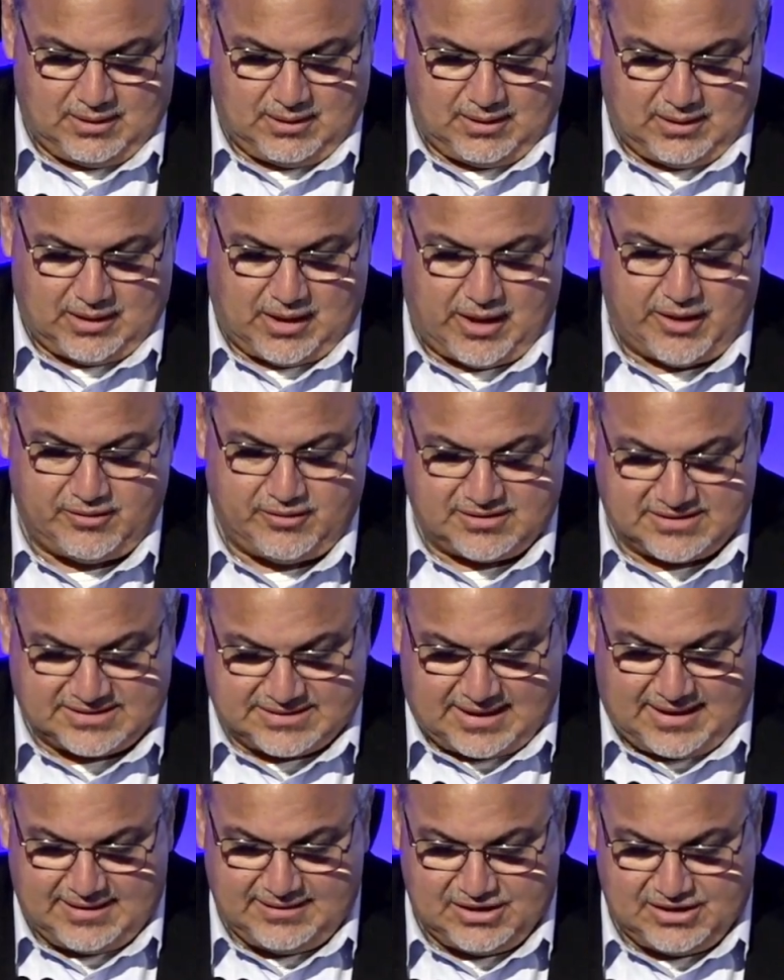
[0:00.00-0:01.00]
I
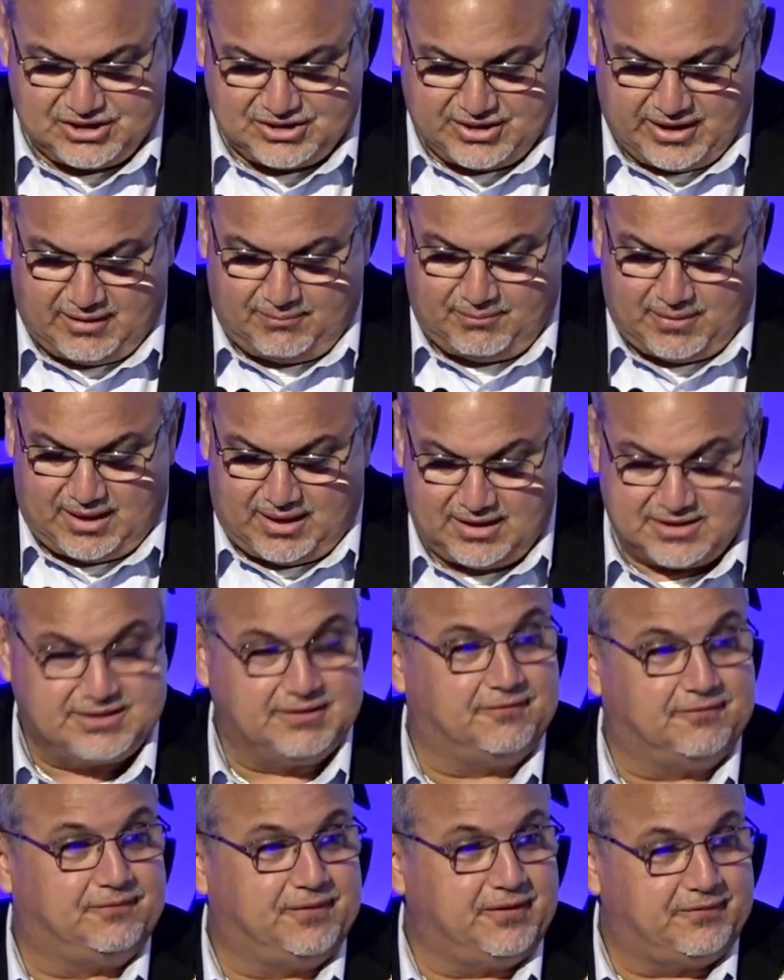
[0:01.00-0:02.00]
understand this year marks the
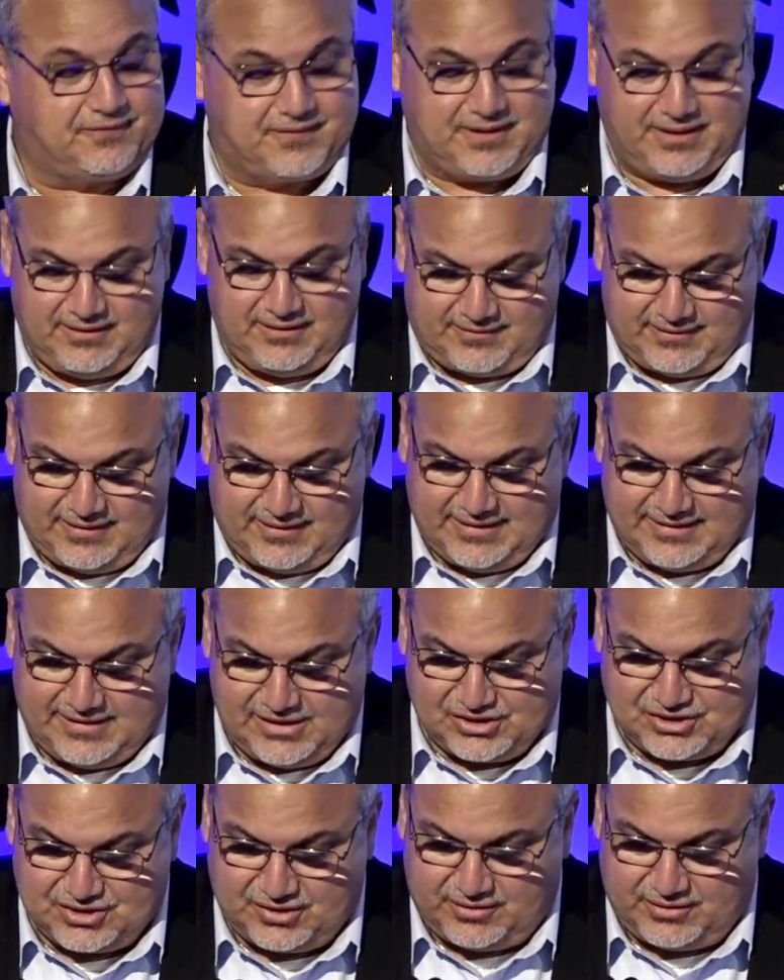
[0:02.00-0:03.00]
15th
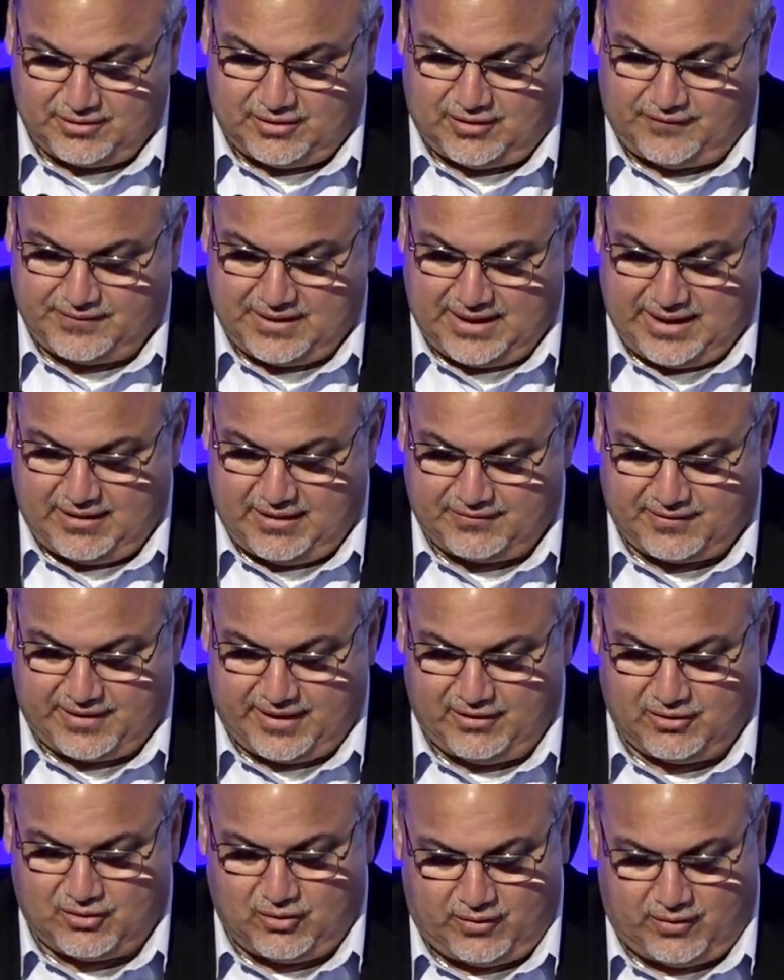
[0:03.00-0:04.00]
edition of the
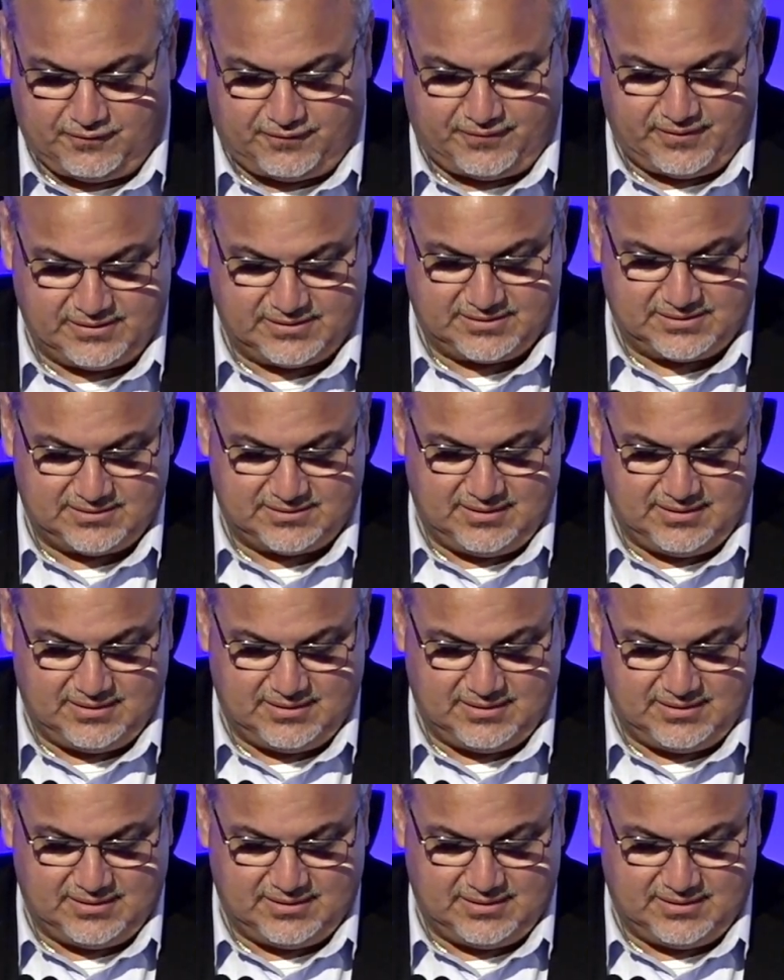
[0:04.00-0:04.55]
Healthcare Conference.